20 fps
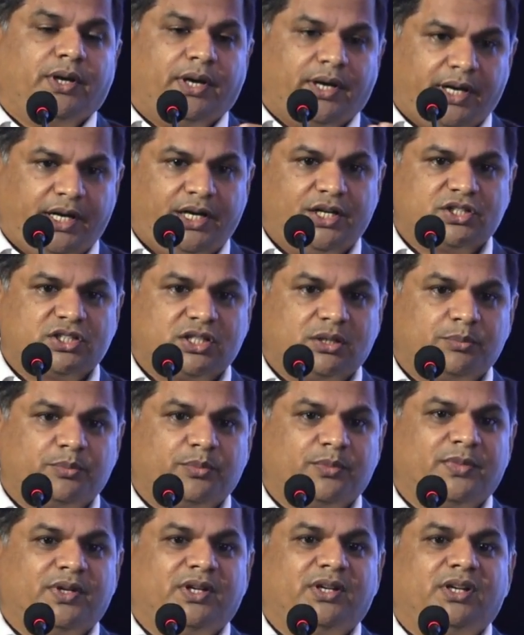ends up
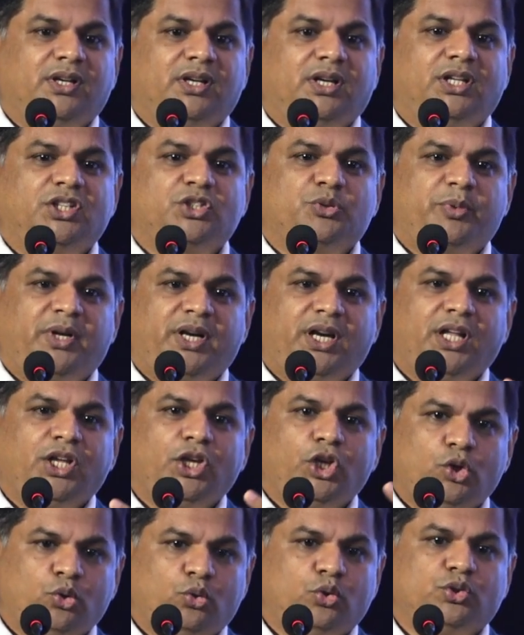in spending
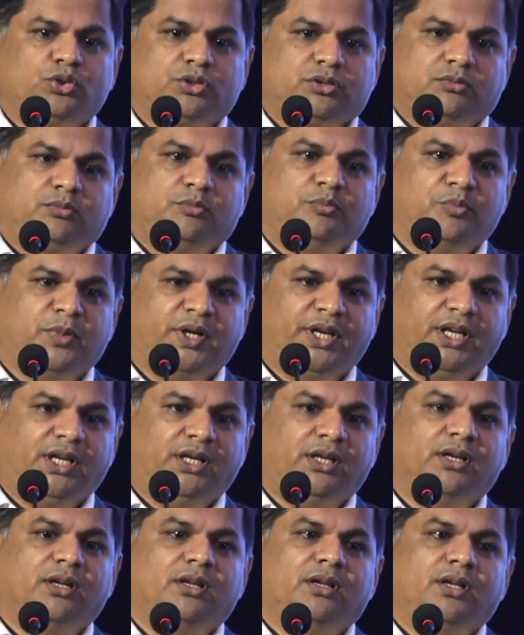huge
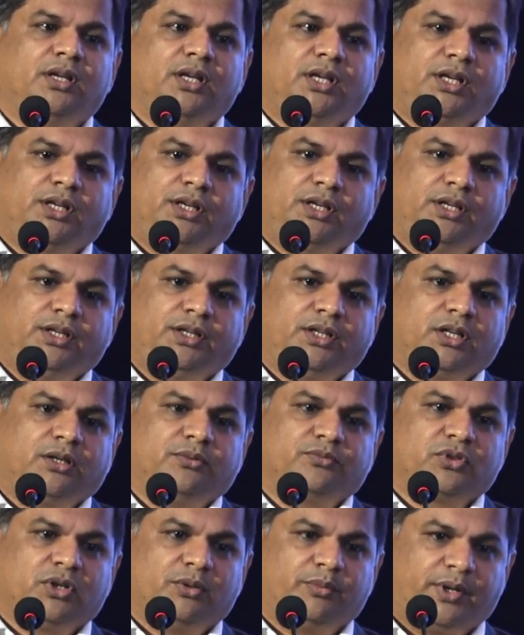money in
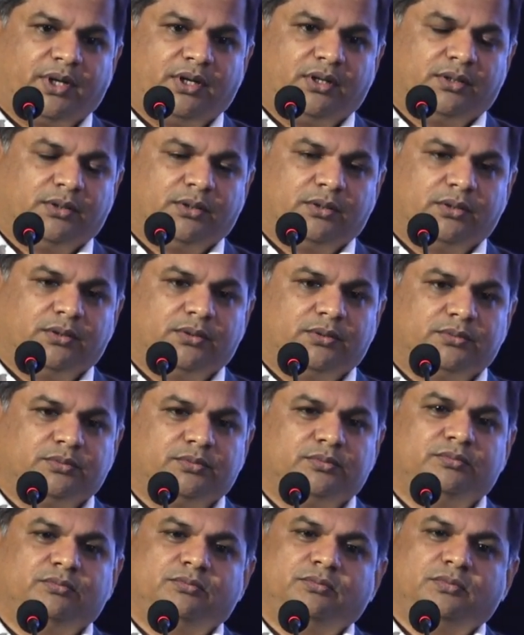terms of
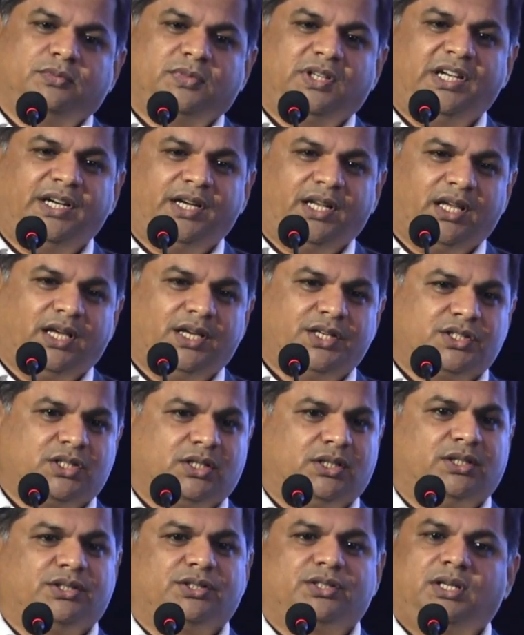
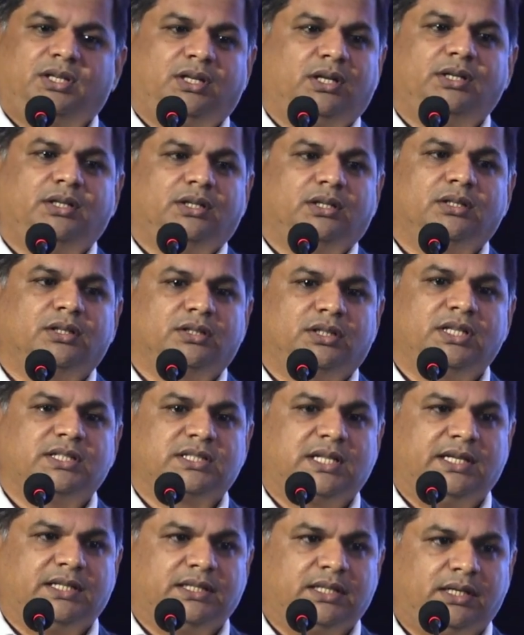litigations and things
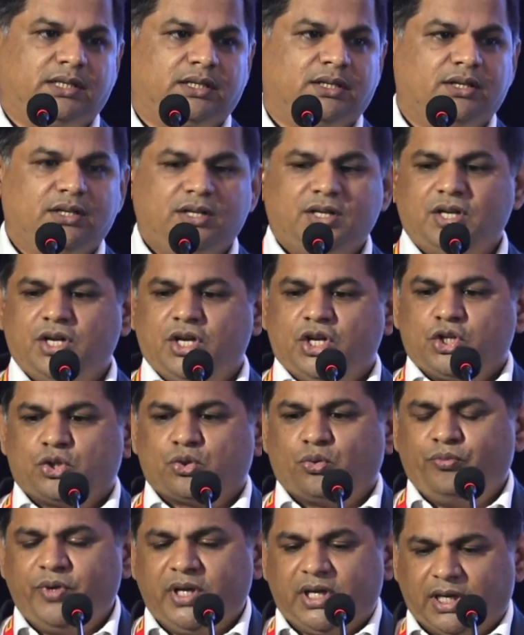like that. So
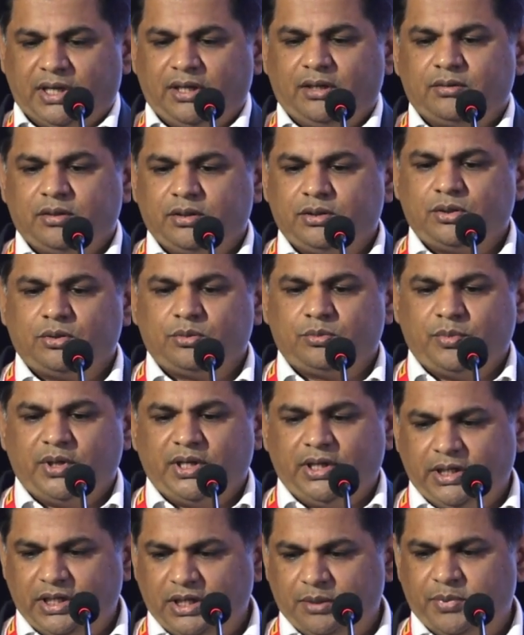we can
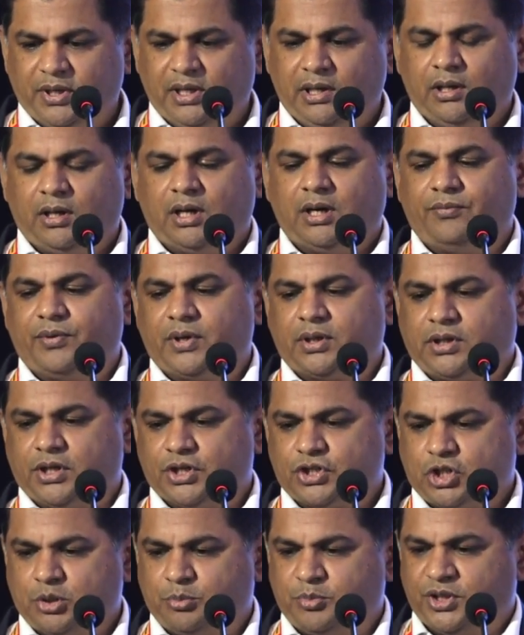enable our
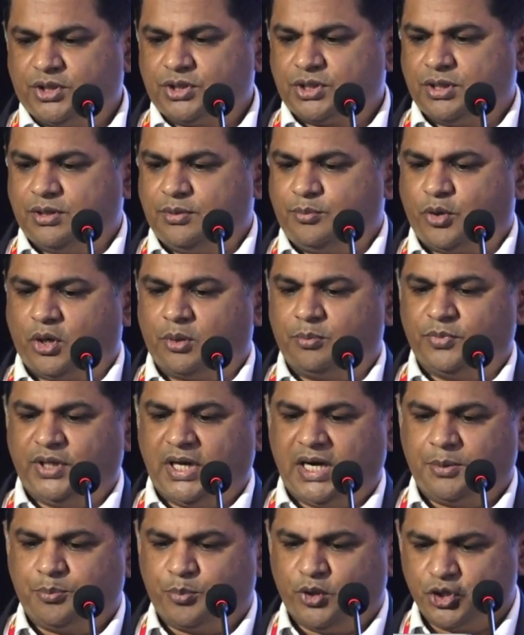customers from
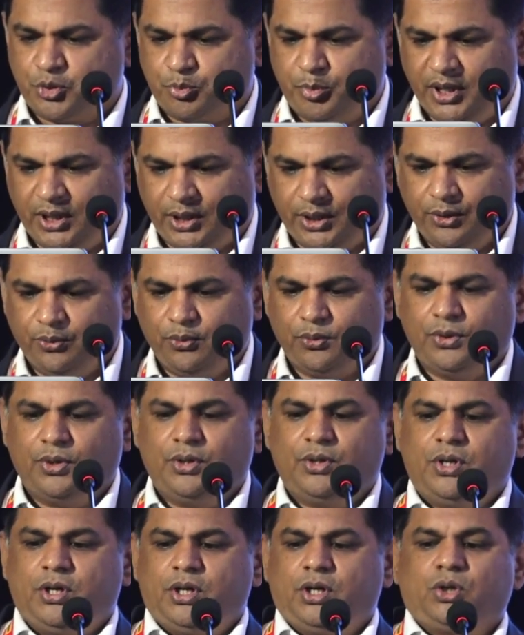that perspective
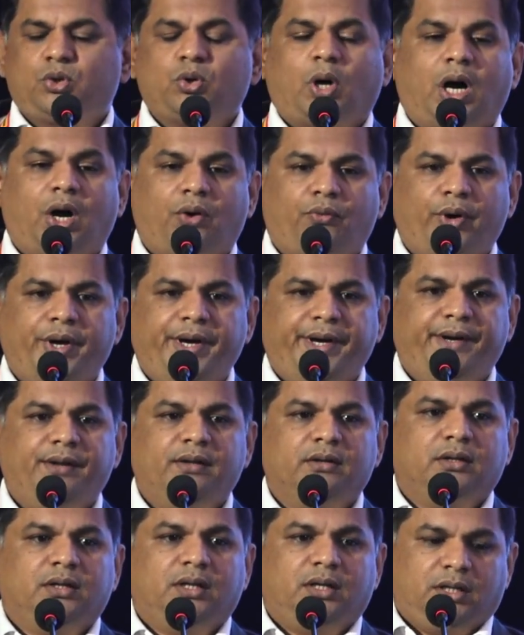to avoid
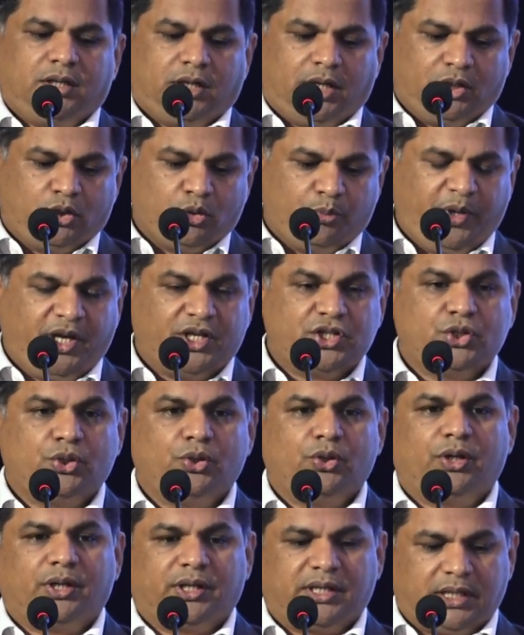and to make
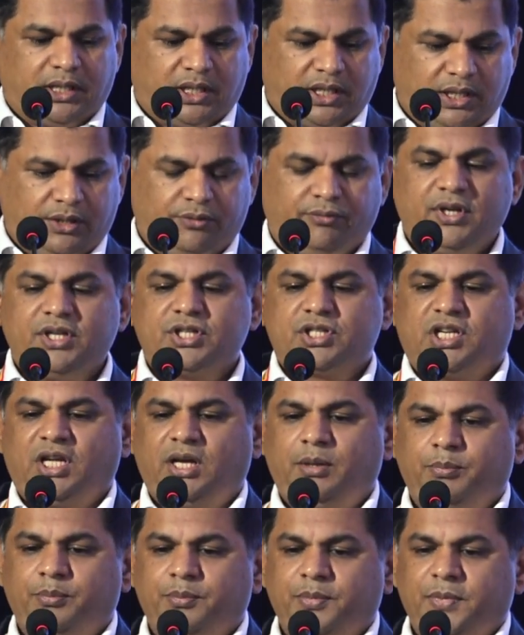sure that every step